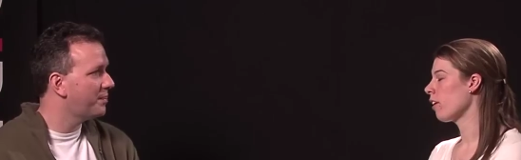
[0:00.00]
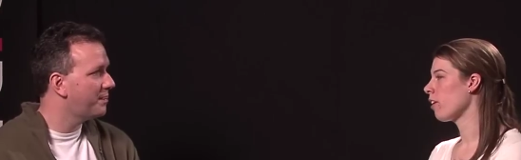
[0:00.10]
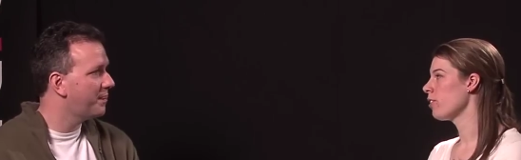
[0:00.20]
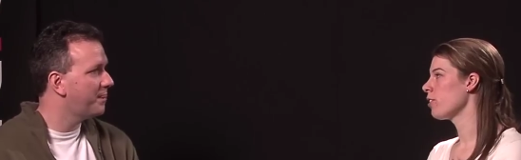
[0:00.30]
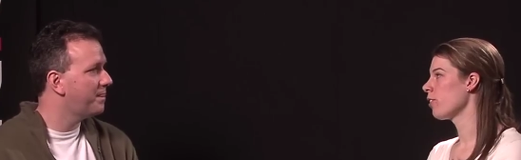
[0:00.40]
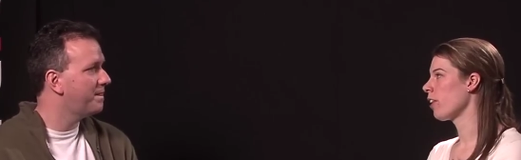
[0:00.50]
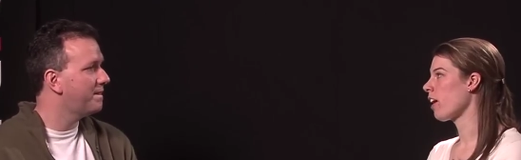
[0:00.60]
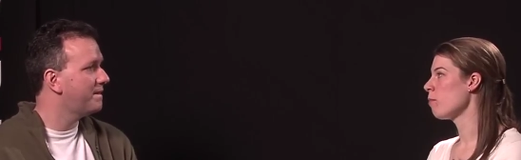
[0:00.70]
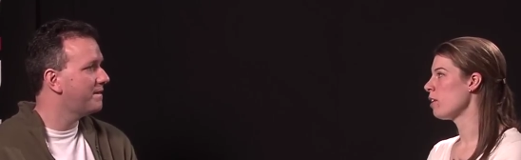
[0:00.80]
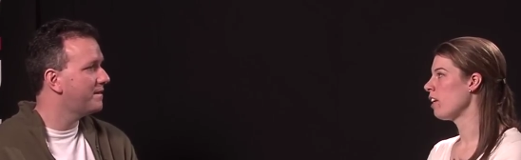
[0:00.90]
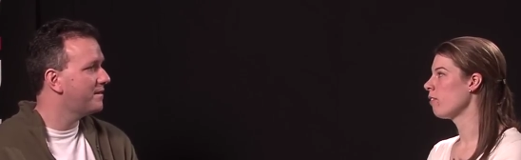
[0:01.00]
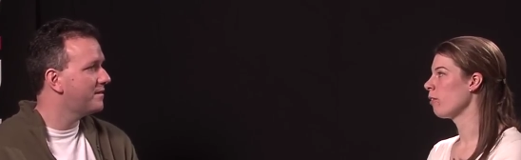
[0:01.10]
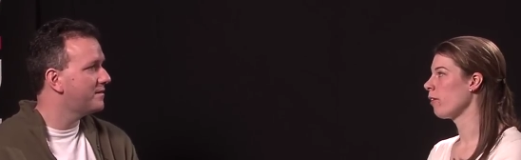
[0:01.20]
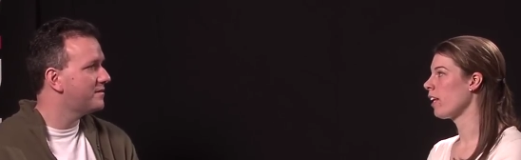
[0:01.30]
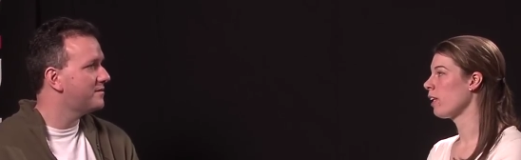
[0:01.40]
Speaker 1: the culture the company of
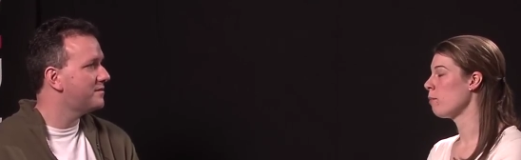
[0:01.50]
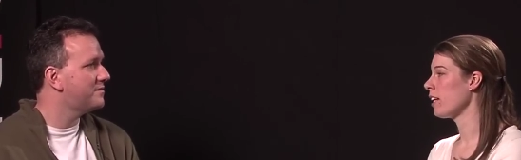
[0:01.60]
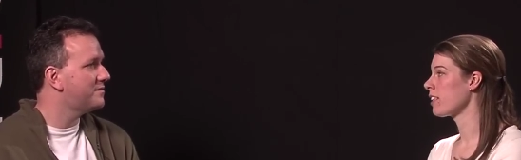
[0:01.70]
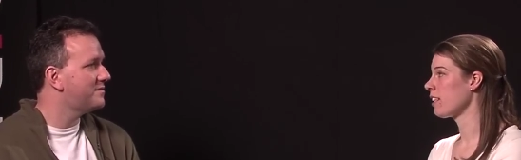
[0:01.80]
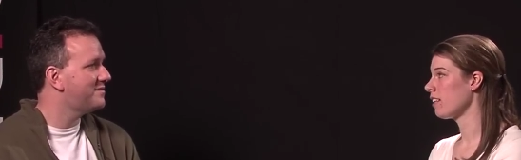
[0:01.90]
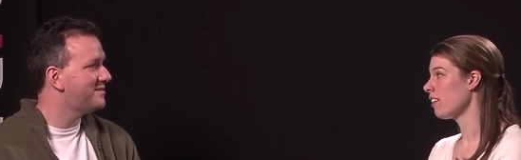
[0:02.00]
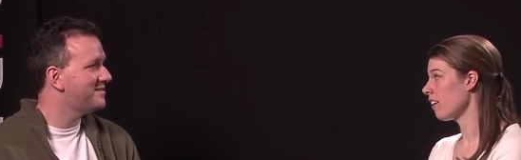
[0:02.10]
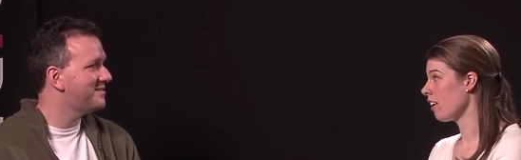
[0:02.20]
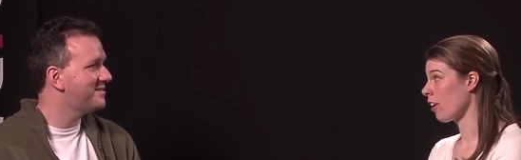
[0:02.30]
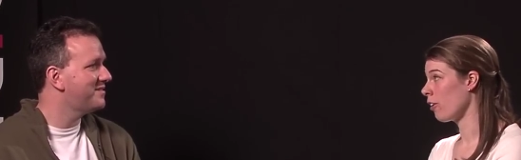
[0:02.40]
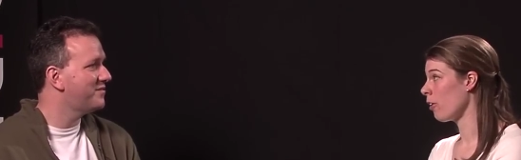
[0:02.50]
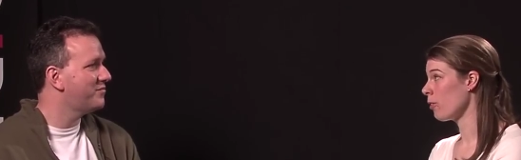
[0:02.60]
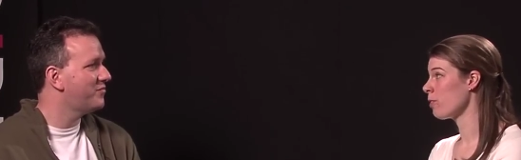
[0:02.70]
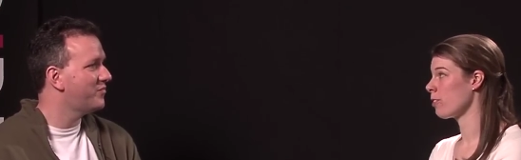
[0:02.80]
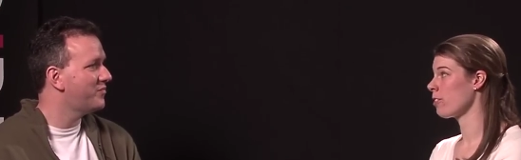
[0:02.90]
O'Reilly makes it a good
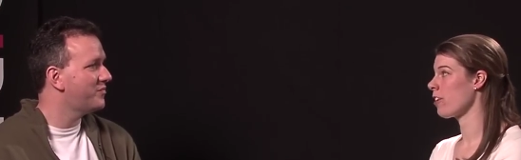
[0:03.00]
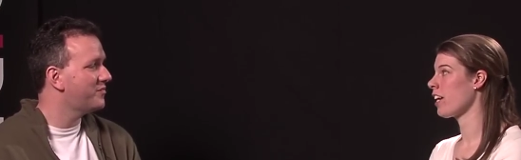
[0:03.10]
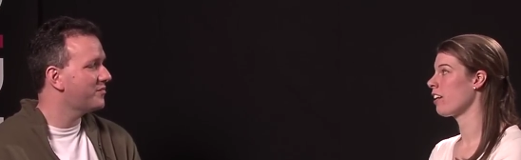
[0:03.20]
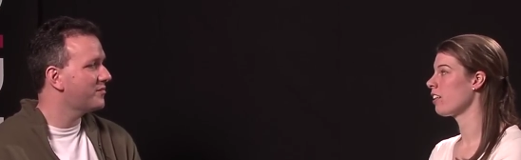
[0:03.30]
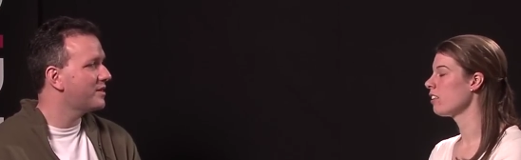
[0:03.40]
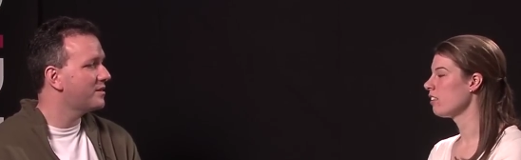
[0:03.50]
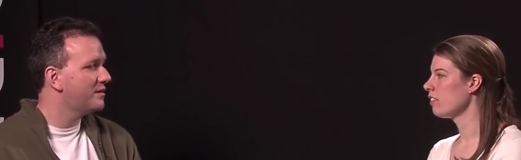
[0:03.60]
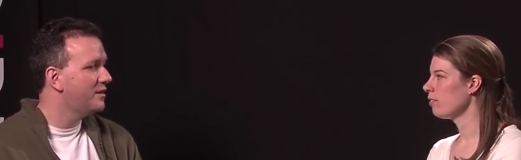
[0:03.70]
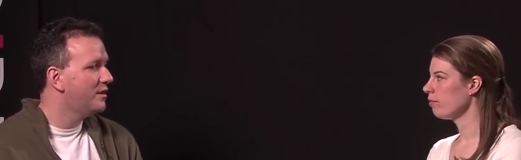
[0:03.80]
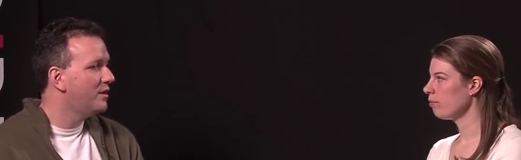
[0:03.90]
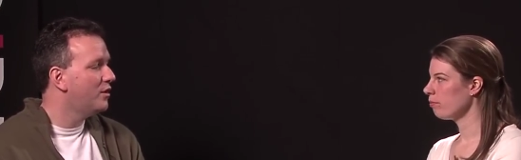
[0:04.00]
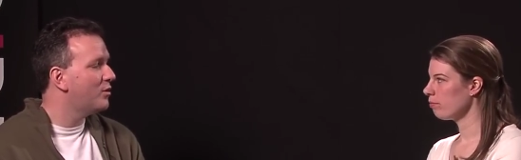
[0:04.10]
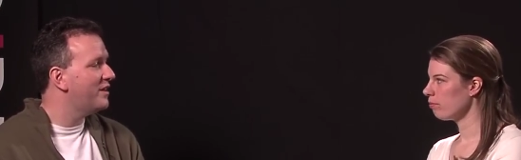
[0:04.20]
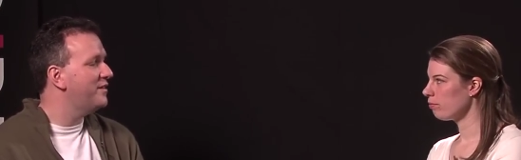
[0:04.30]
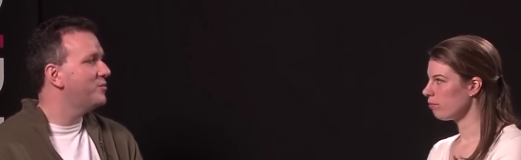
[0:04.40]
host for Strata?
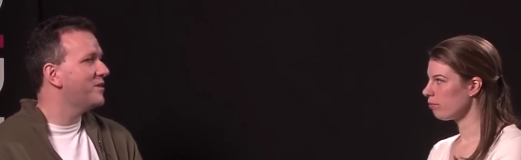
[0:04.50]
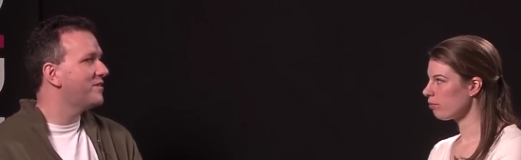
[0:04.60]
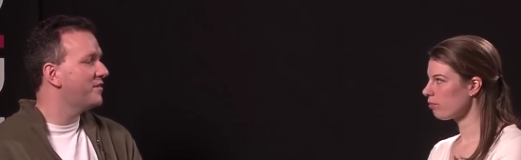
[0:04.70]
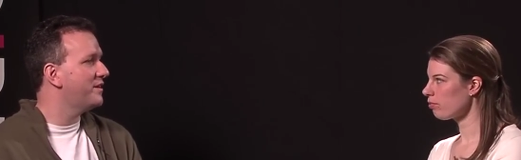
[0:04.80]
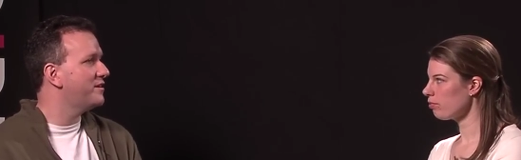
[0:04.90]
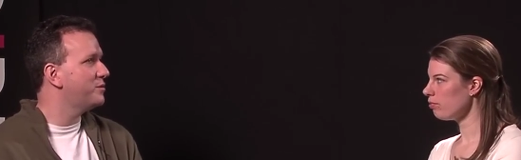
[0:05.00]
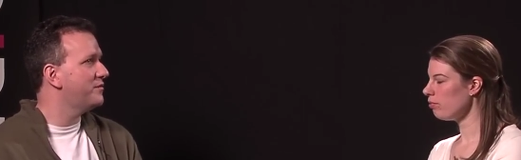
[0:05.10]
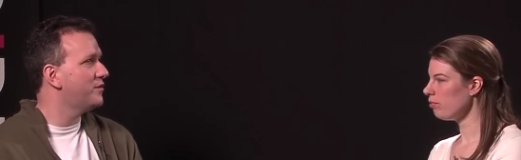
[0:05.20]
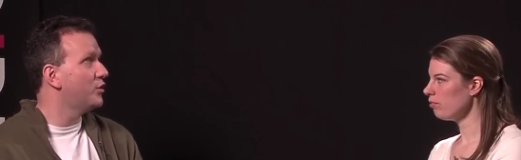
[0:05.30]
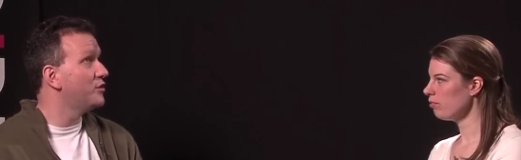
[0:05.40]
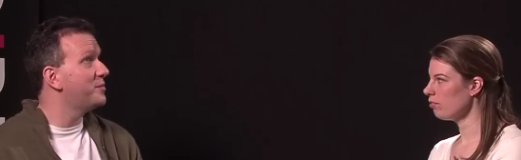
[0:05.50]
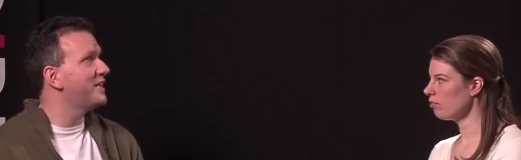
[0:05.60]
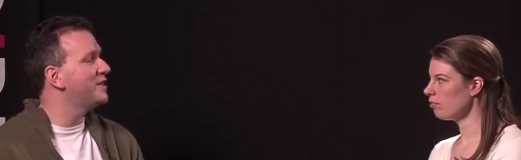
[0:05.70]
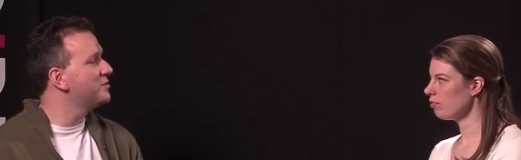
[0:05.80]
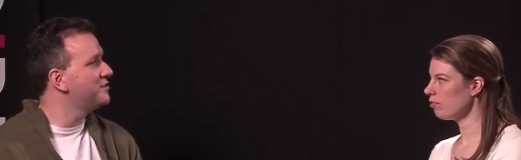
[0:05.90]
Speaker 2: Well, I think one of the things we've always been
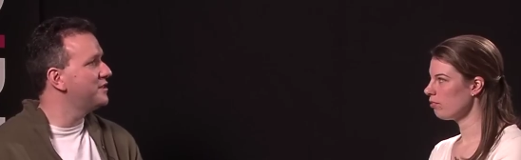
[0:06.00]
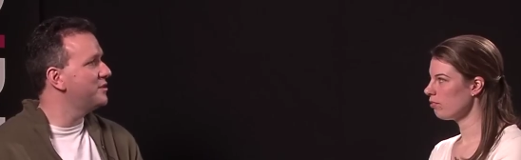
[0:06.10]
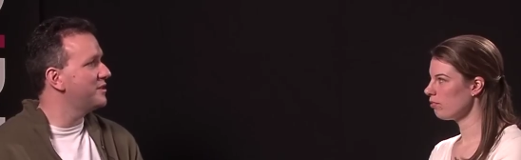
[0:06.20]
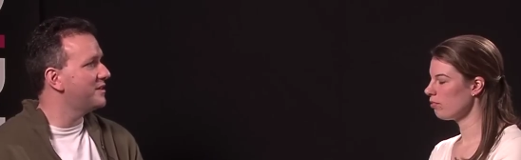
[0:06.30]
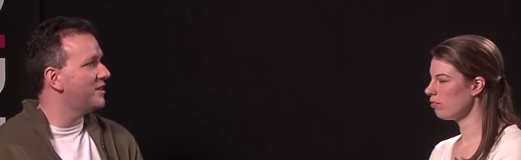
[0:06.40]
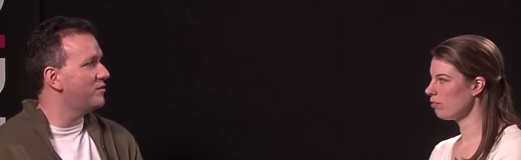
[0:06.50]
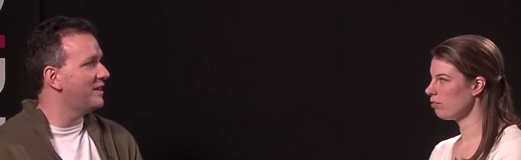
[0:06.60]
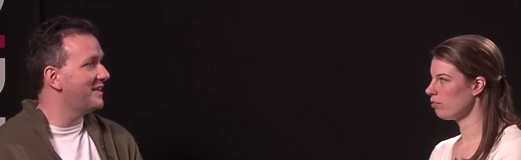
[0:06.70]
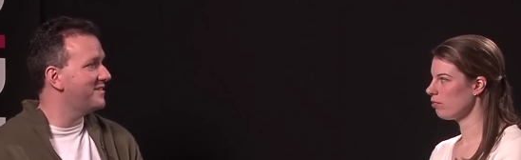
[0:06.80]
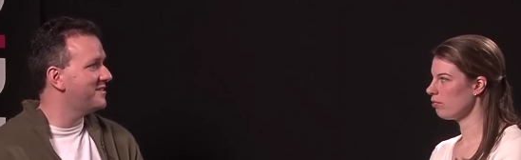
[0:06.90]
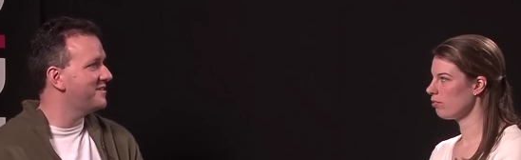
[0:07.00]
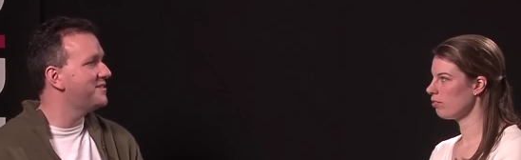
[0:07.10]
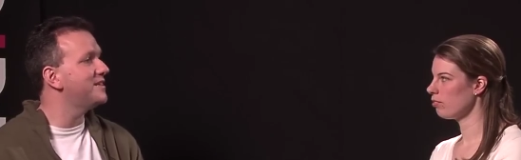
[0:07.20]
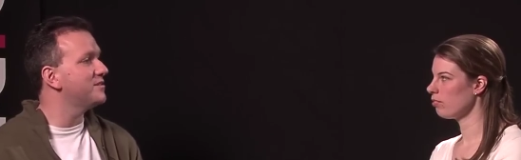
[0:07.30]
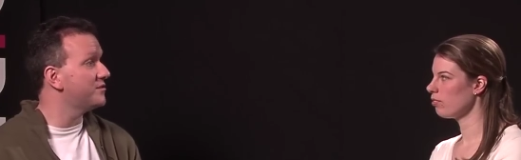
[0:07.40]
able to do at O'Reilly is, is
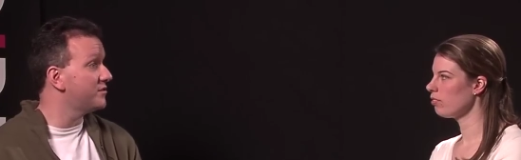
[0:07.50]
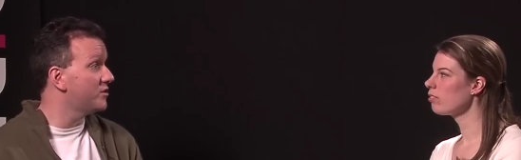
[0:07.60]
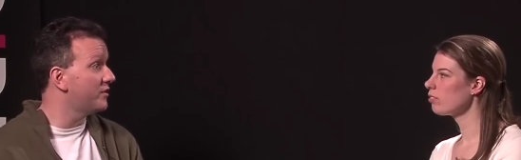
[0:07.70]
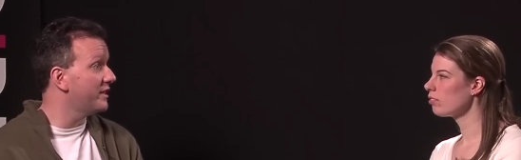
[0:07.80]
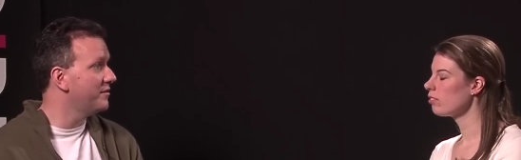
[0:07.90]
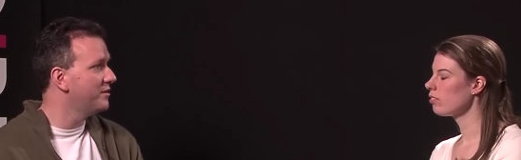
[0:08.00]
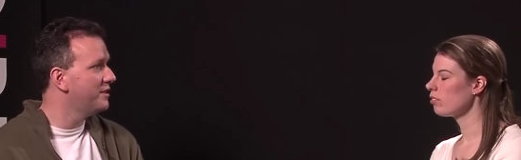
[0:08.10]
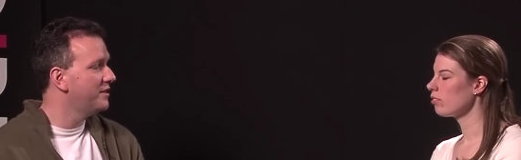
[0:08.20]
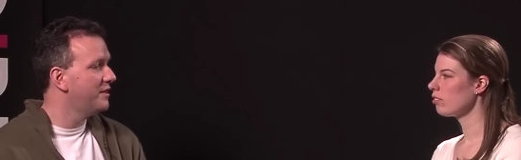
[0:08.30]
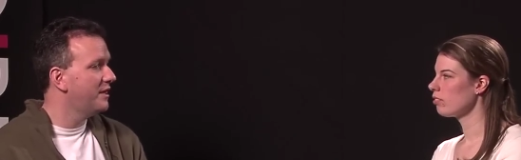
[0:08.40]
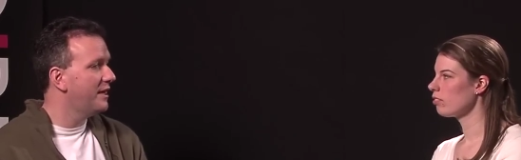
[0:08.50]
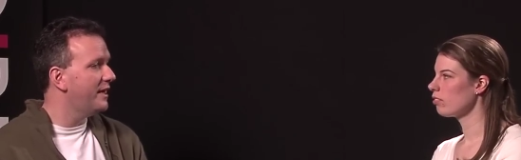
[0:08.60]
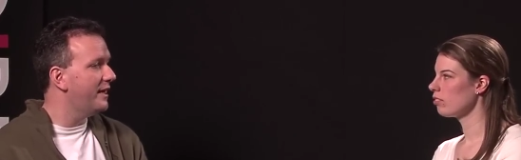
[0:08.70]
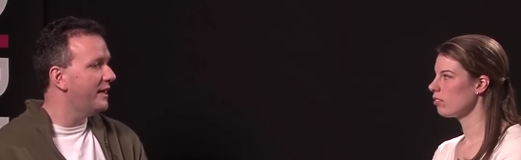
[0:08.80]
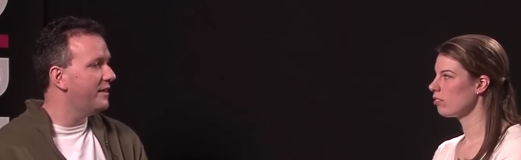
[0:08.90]
tell the story.
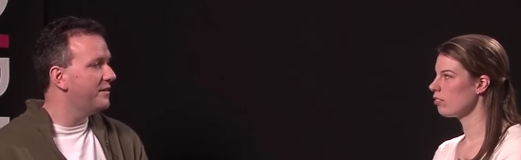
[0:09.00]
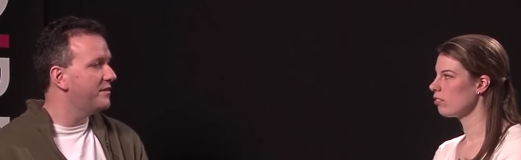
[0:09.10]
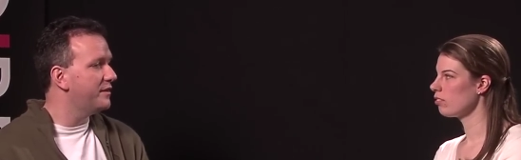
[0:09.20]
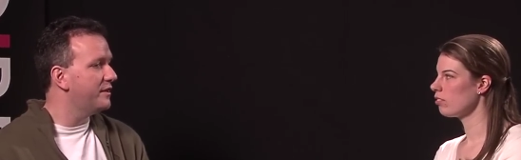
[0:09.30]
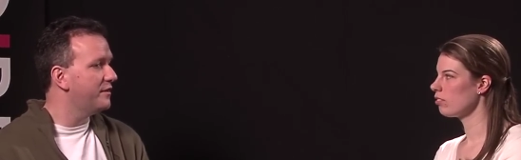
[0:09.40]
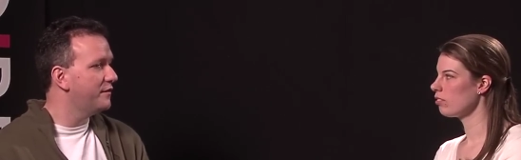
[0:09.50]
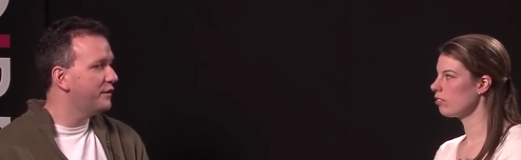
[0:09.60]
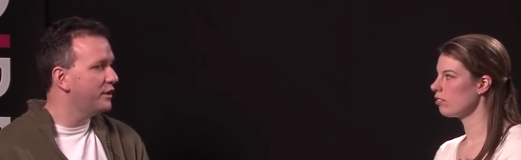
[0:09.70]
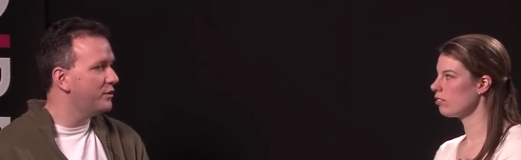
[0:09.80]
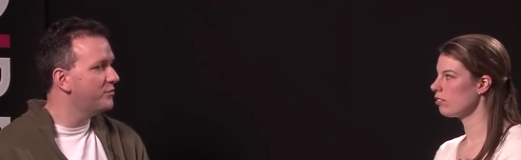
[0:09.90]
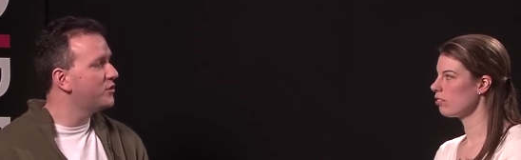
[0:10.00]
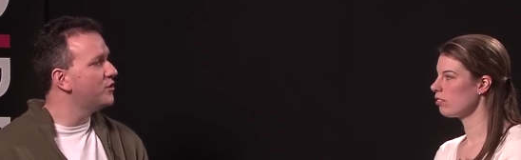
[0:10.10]
And uh, you know, you've